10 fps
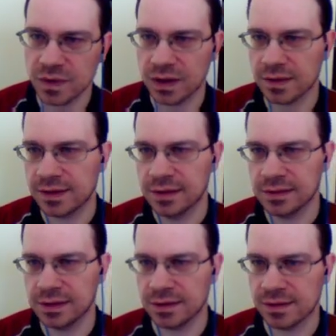He still
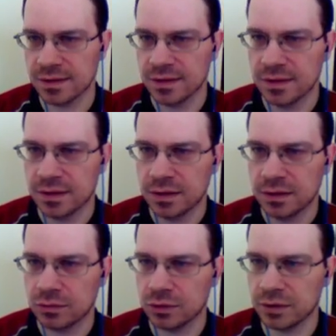needs to
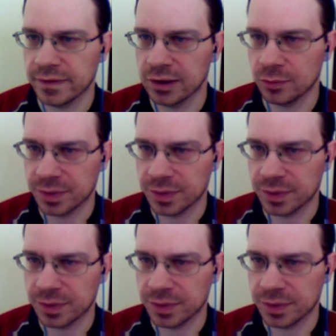develop